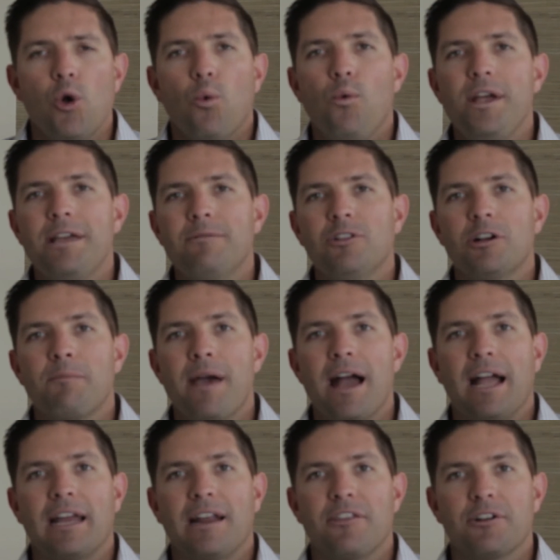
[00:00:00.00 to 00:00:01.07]
We can look
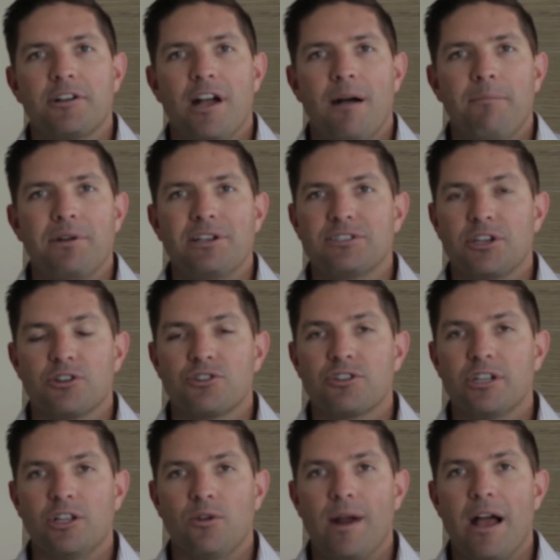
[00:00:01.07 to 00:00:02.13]
back at other companies that are
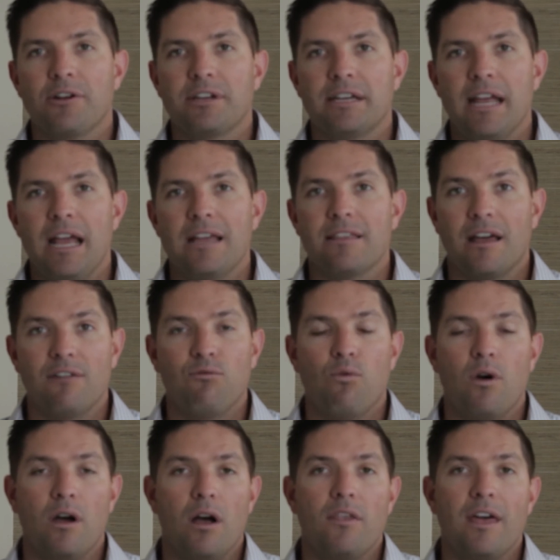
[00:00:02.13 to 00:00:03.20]
still around today that
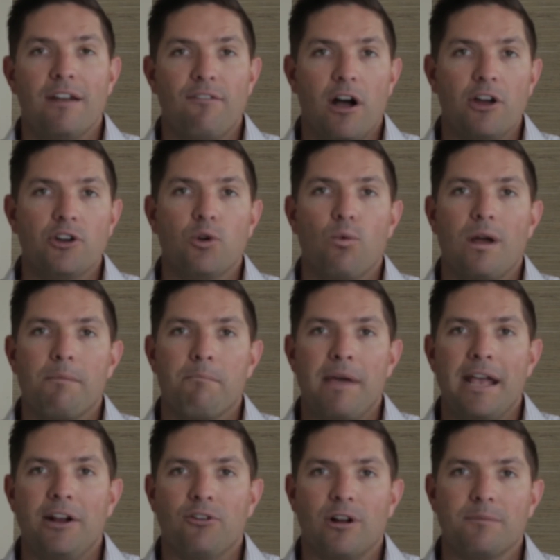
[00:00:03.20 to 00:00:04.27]
have underwent
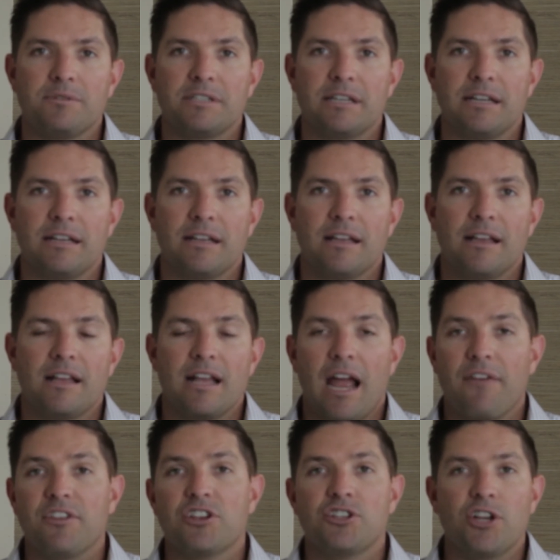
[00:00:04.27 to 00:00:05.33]
bankruptcy,
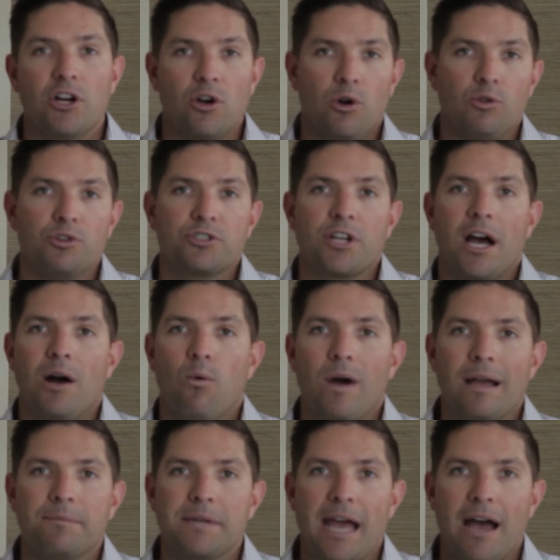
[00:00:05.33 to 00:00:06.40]
and the shareholders got
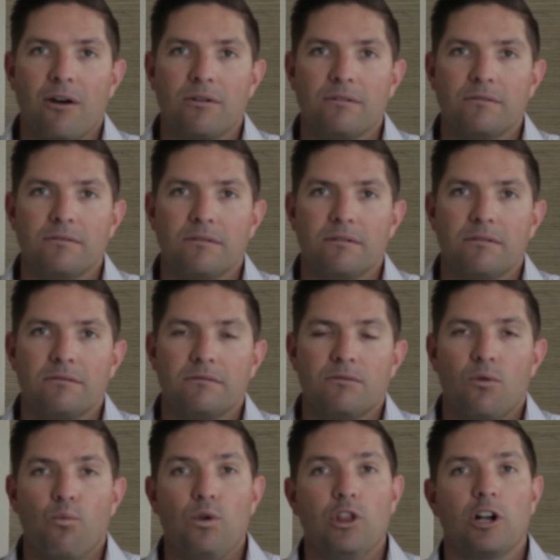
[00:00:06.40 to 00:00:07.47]
wiped out.
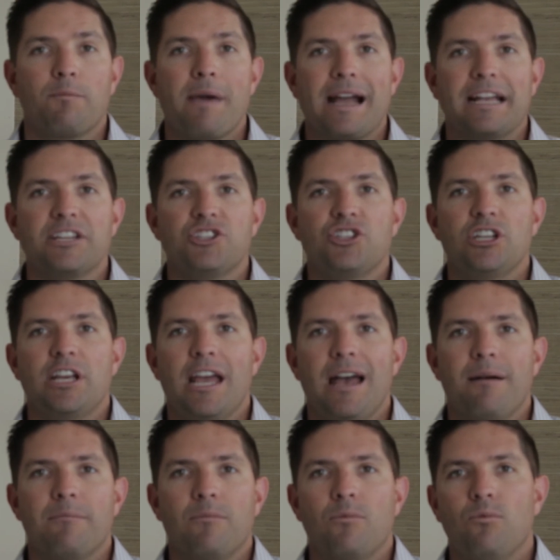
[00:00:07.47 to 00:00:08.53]
We look back at
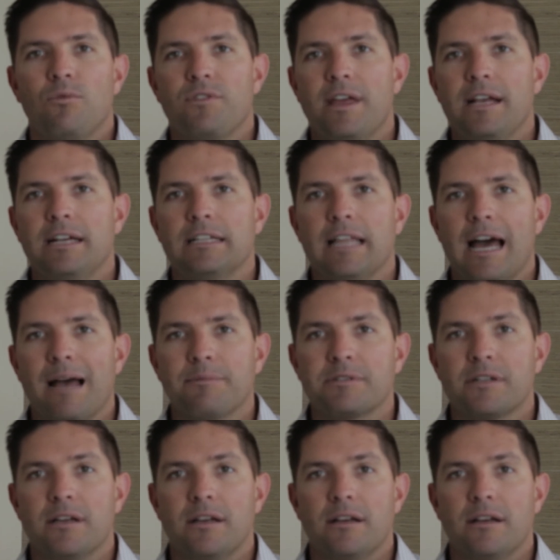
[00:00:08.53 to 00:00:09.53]
GM when they collapsed.